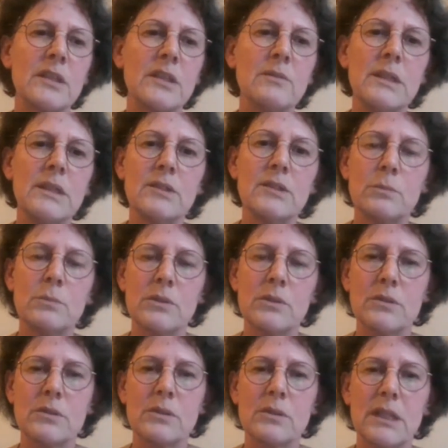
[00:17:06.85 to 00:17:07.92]
and you need to
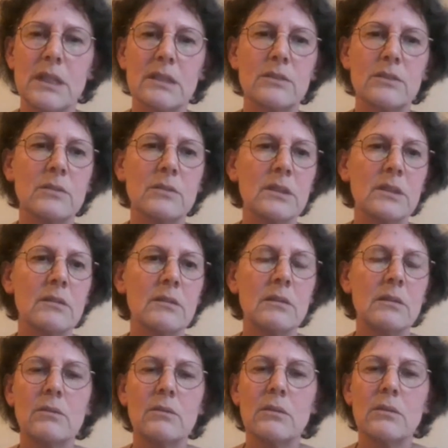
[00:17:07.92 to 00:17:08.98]
work together so that the
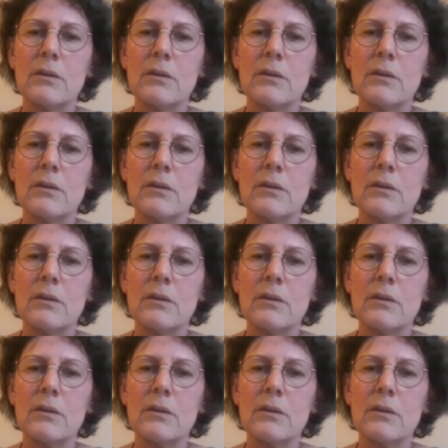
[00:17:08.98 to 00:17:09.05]
local